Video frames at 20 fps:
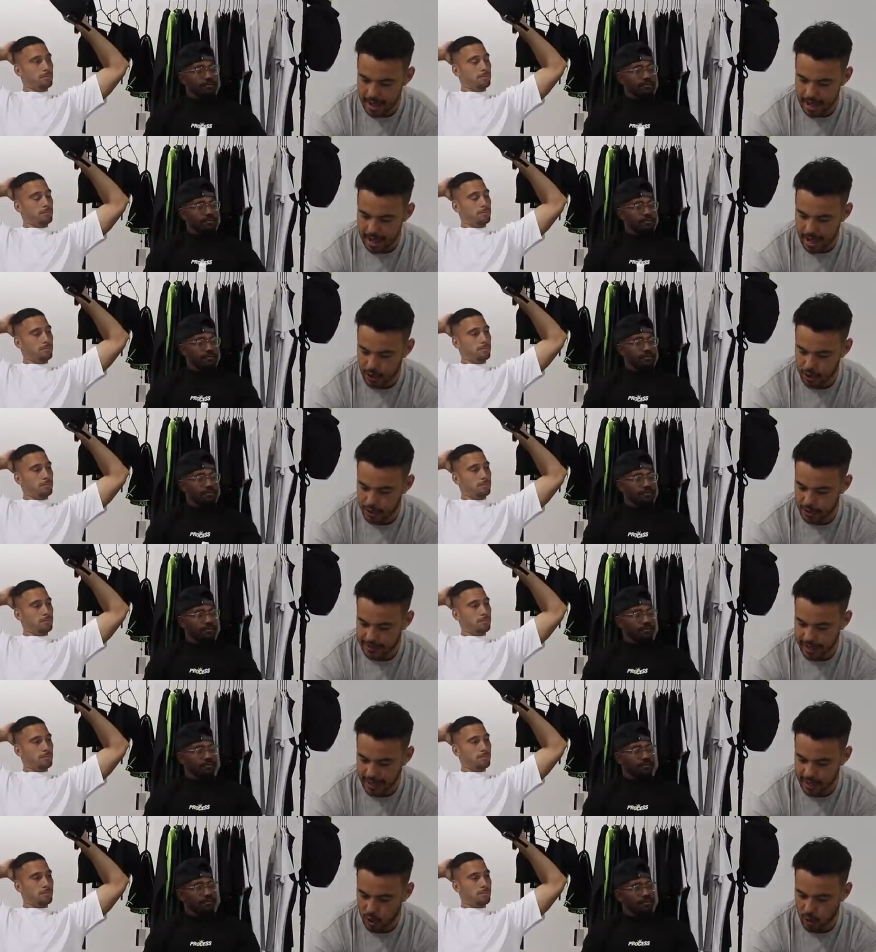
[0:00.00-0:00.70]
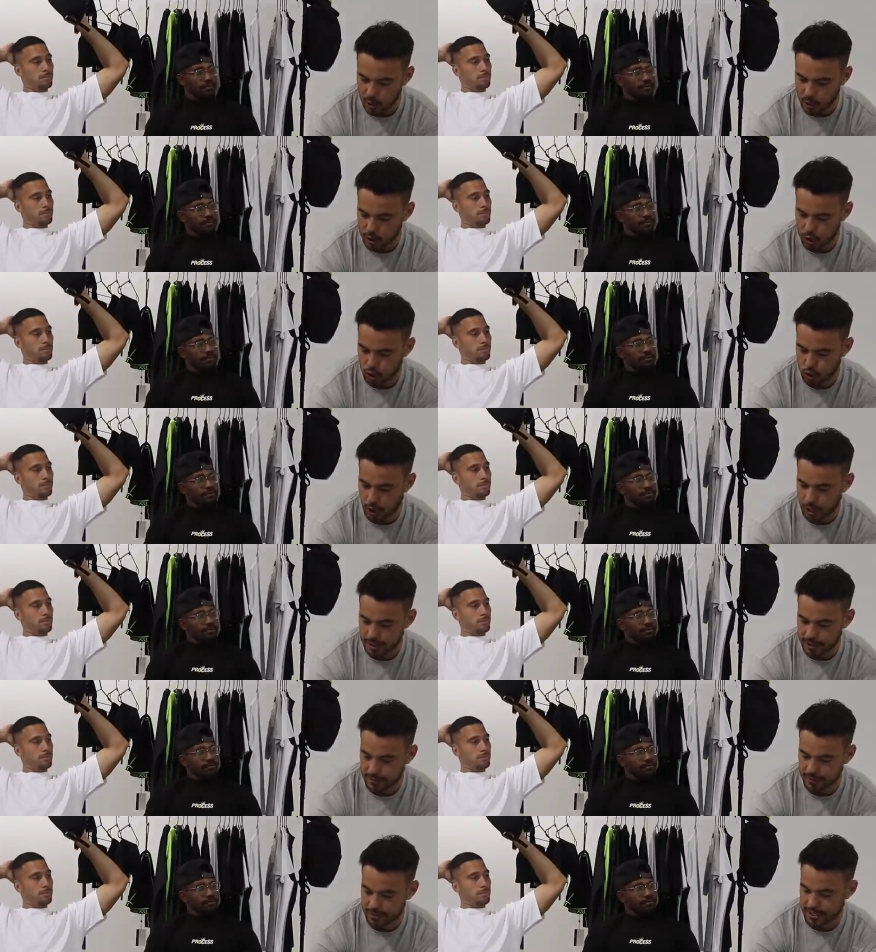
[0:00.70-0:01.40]
Speaker 1: How do you take on
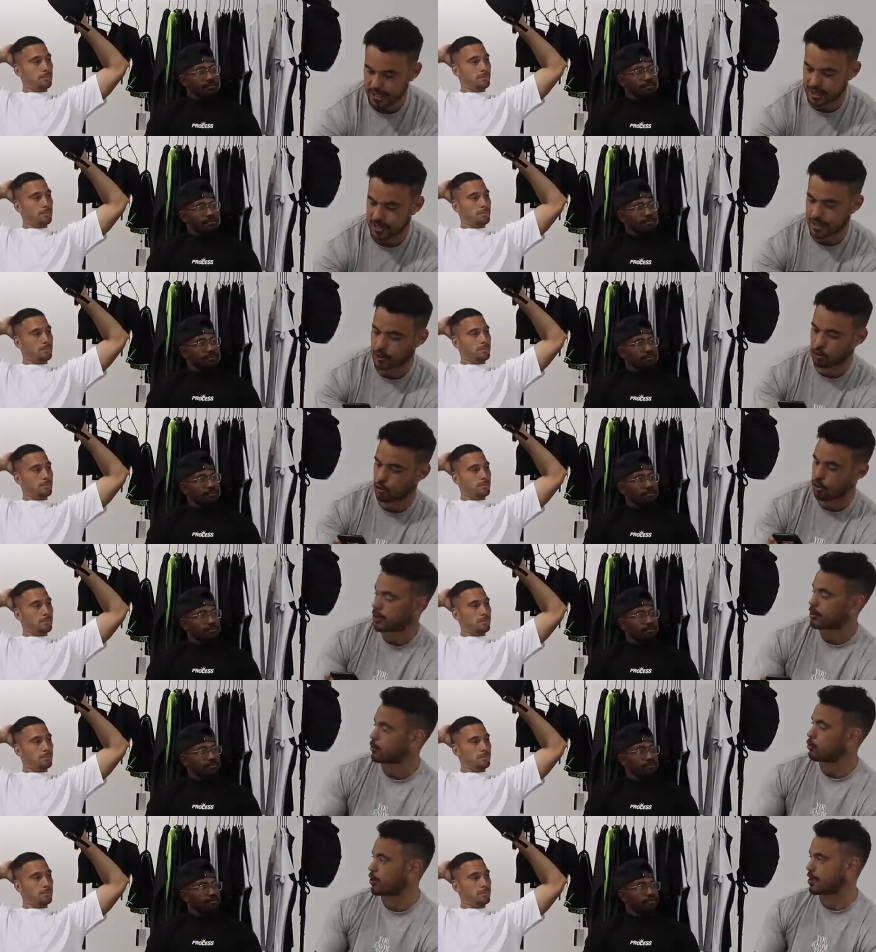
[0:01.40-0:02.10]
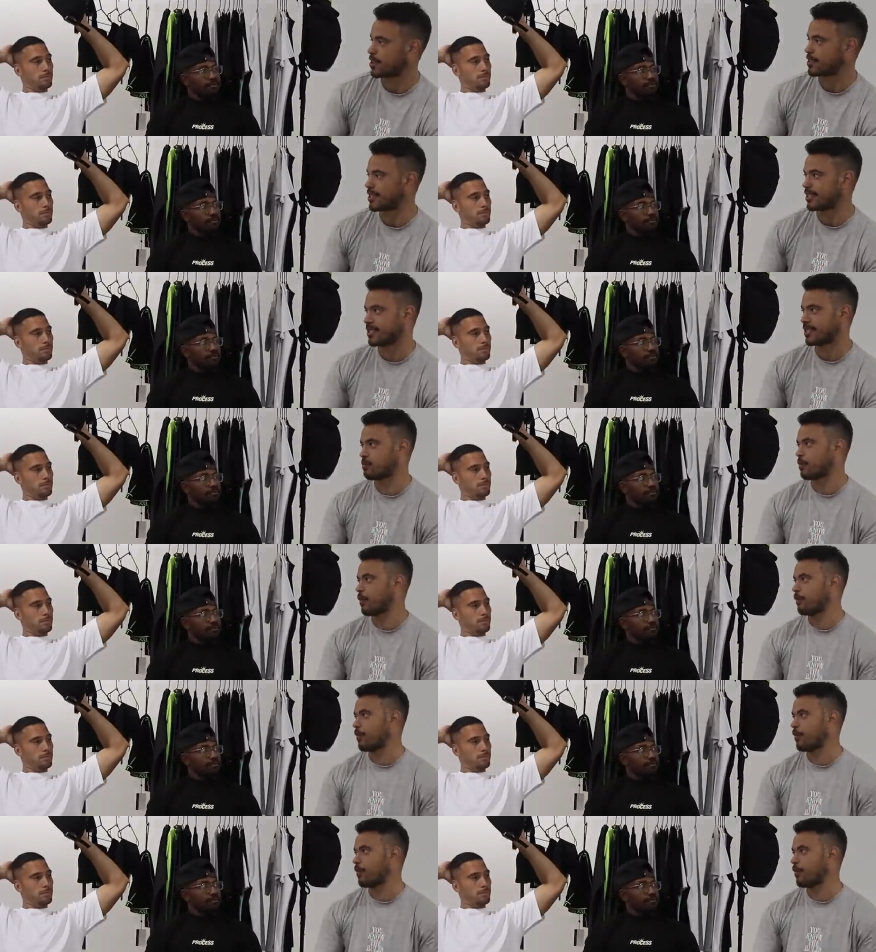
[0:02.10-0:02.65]
constructive criticism